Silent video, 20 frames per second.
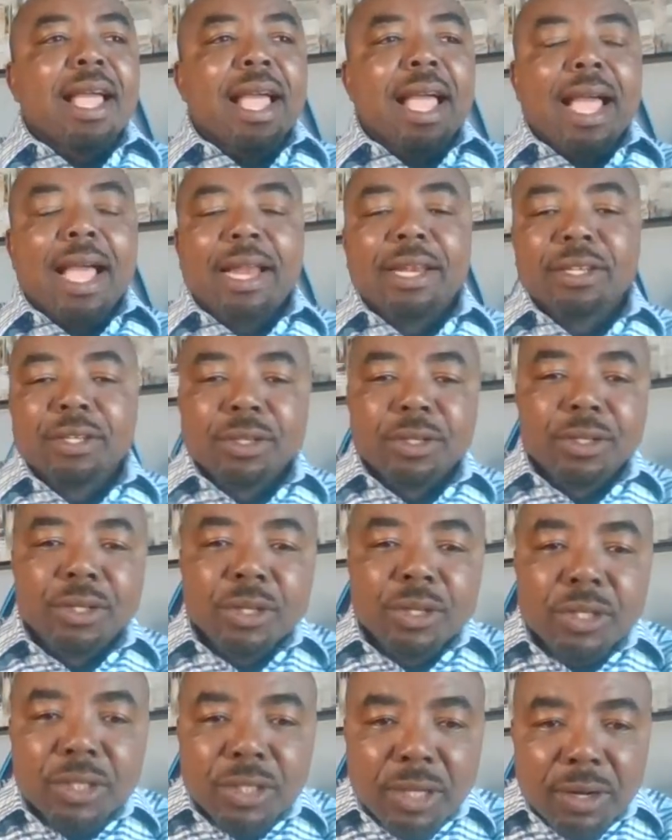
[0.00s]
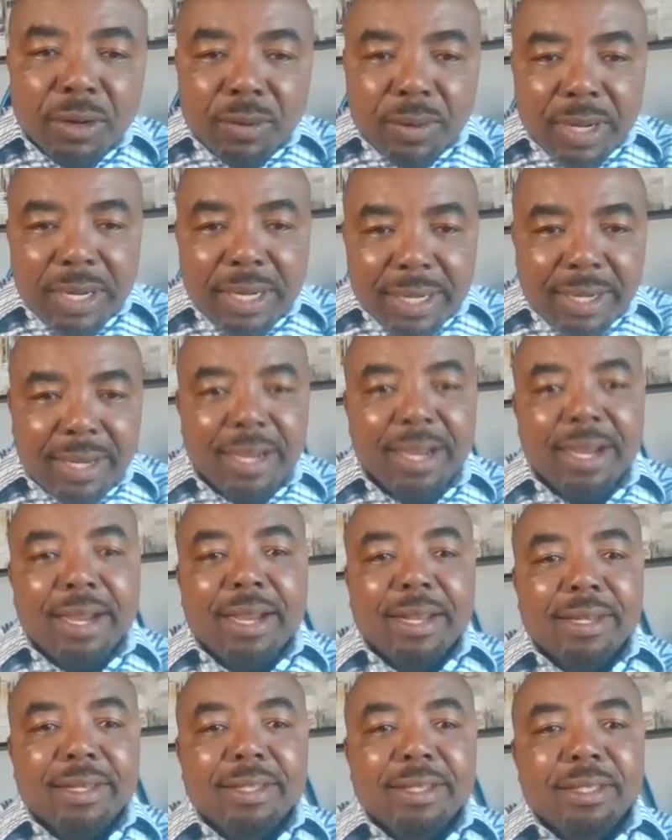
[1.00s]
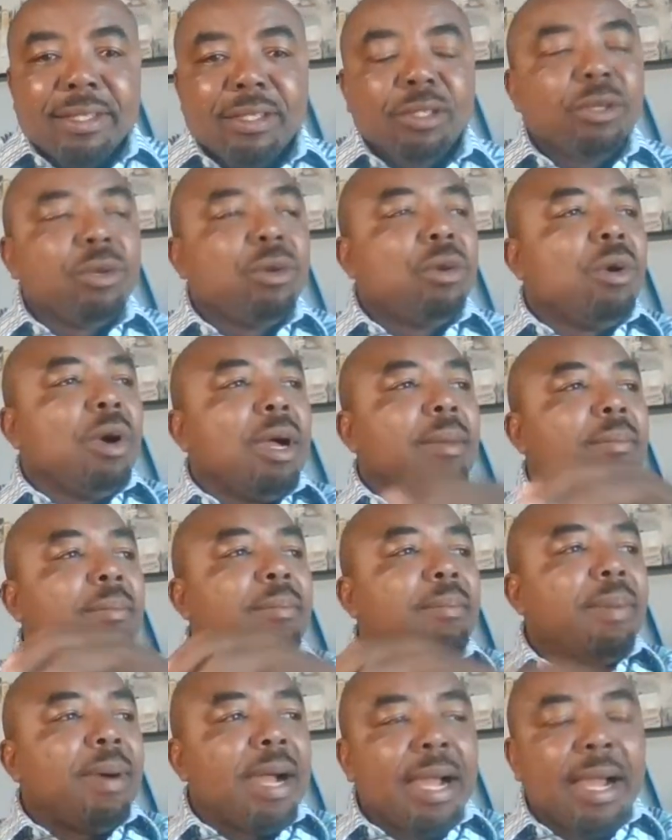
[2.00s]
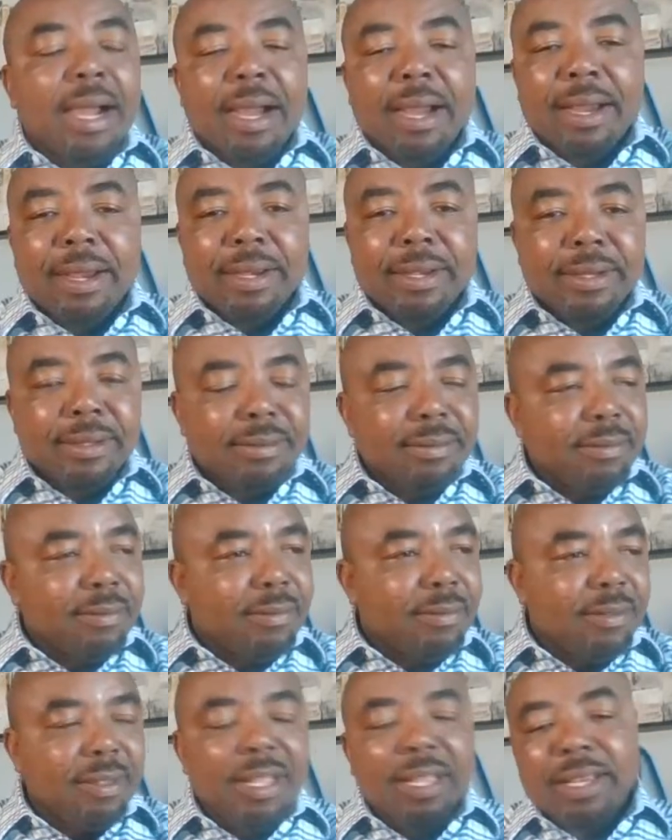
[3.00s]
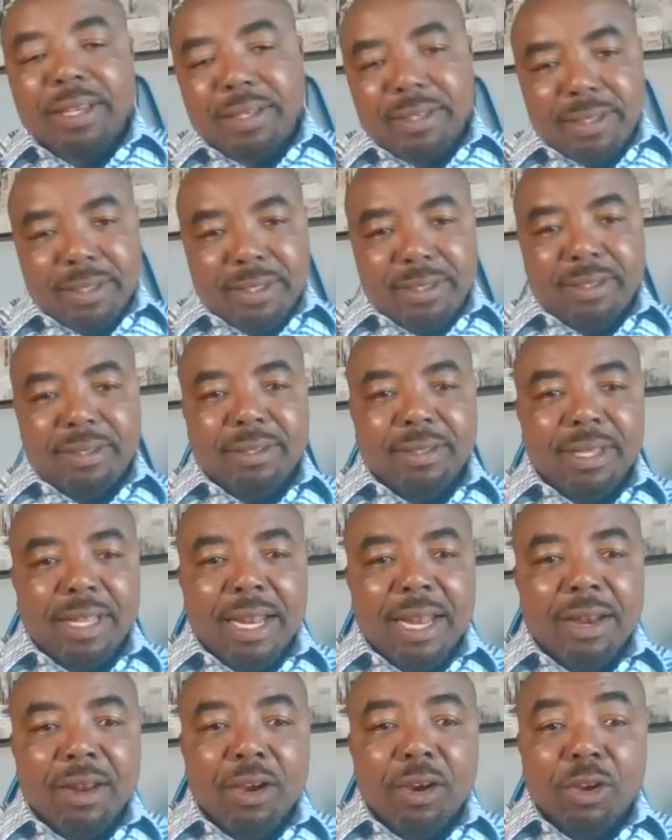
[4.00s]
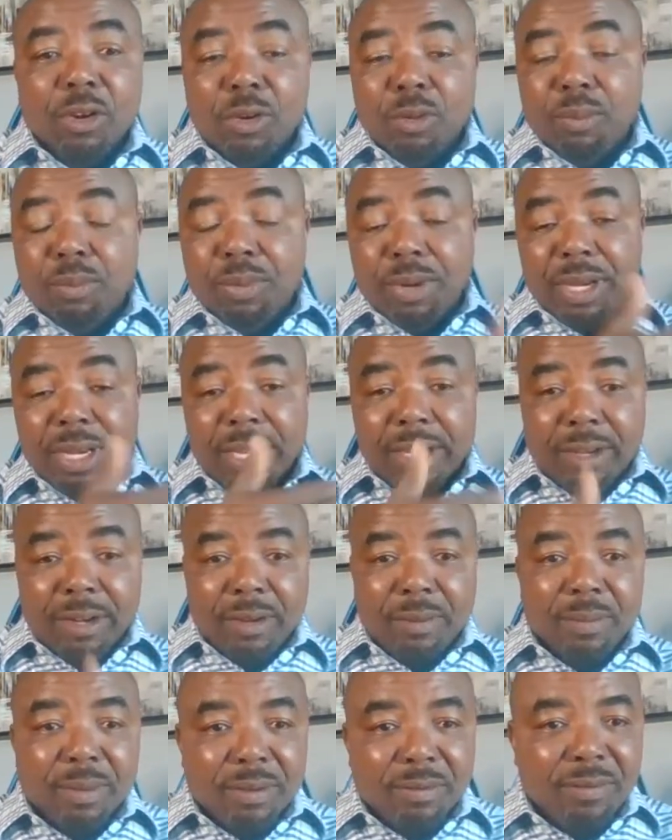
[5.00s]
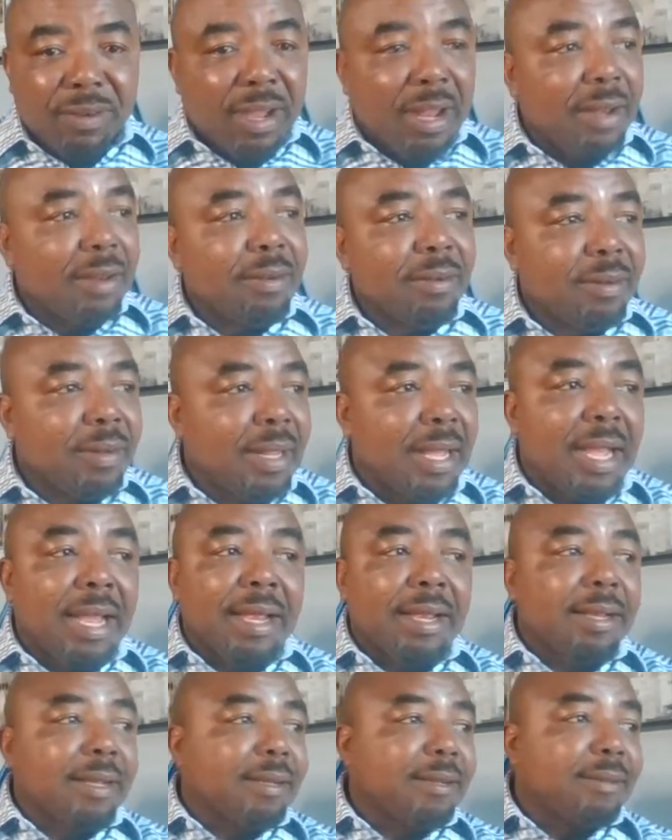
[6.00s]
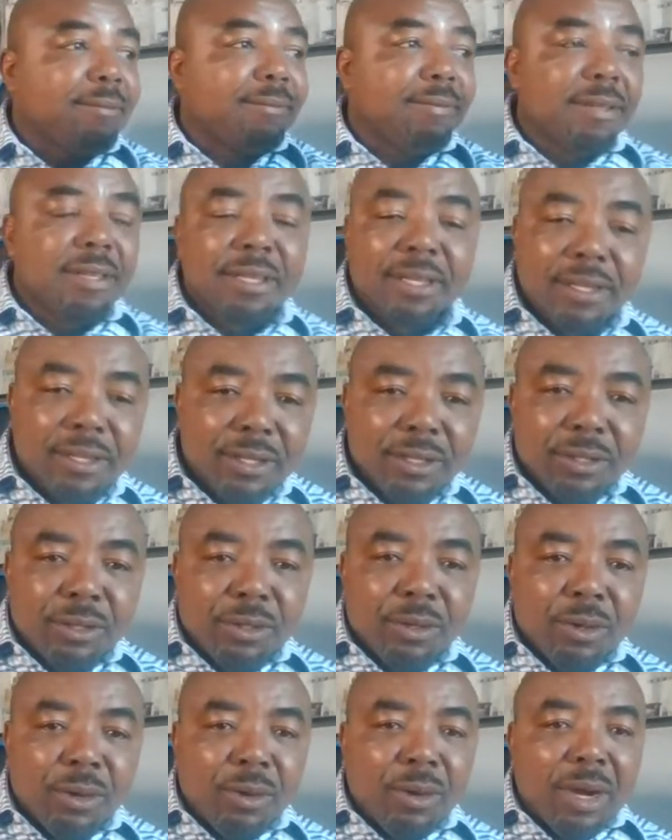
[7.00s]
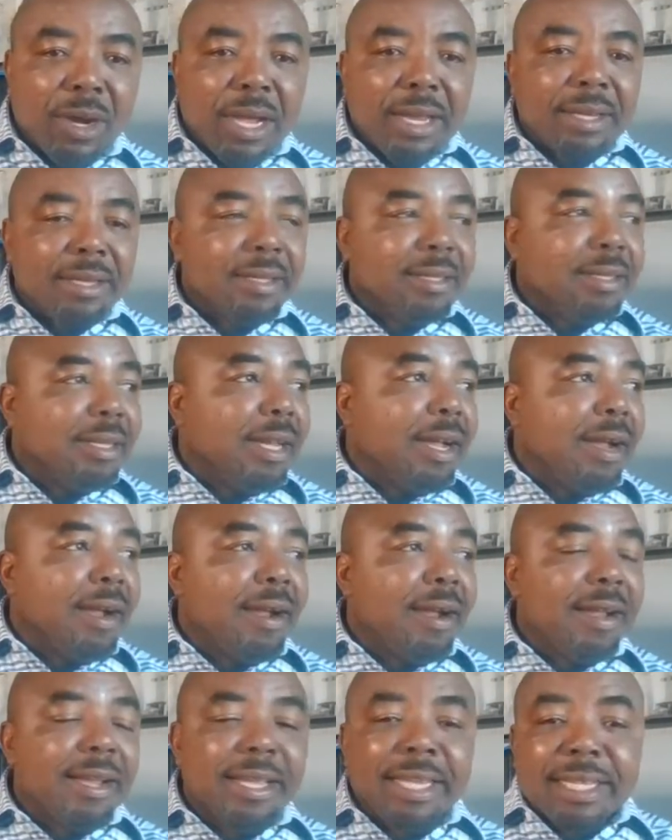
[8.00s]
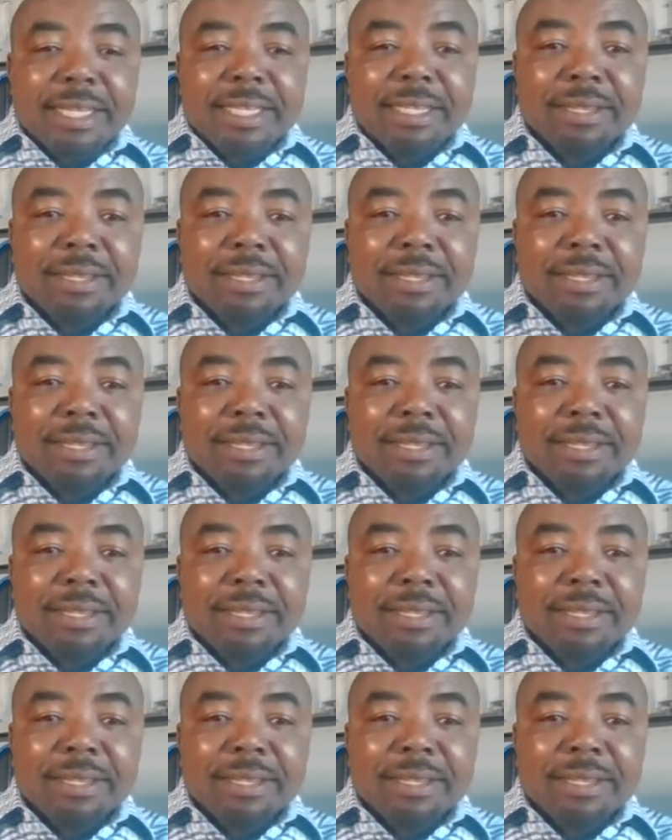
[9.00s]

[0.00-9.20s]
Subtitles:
and you use your credit card to go and buy things that are not going to bring economic value, like you go and eat